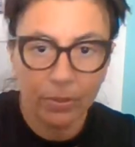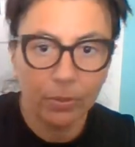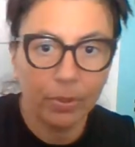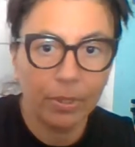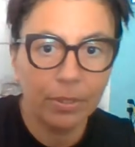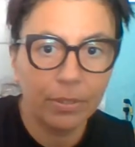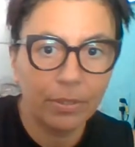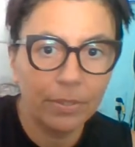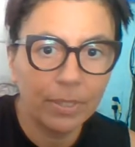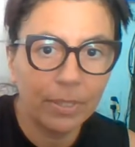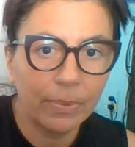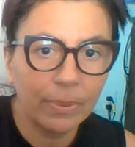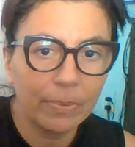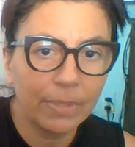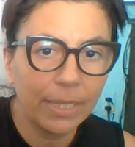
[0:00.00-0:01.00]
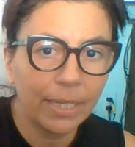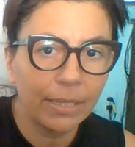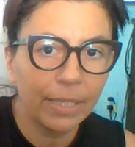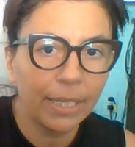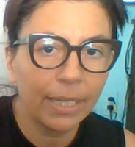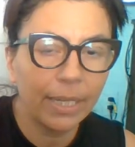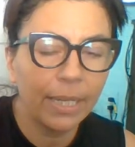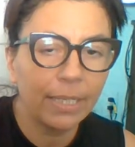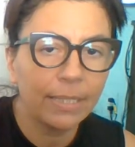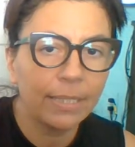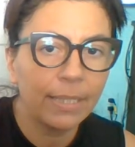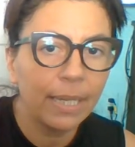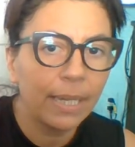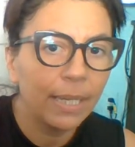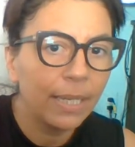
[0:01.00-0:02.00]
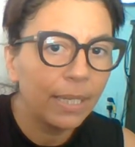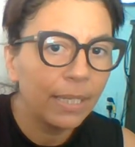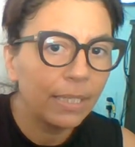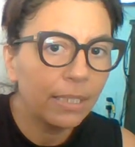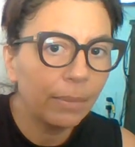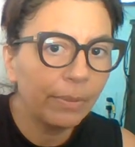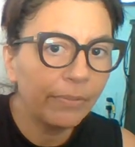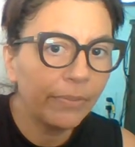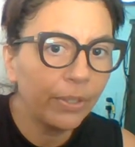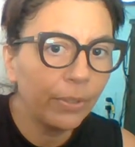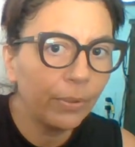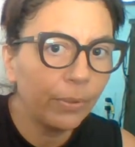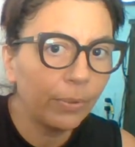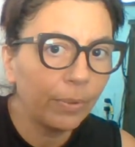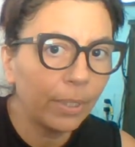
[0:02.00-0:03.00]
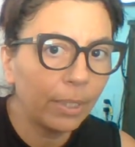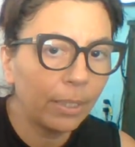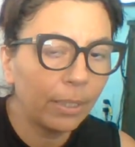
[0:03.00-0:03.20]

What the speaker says: Swords. You see what I'm saying? Like it's some of you...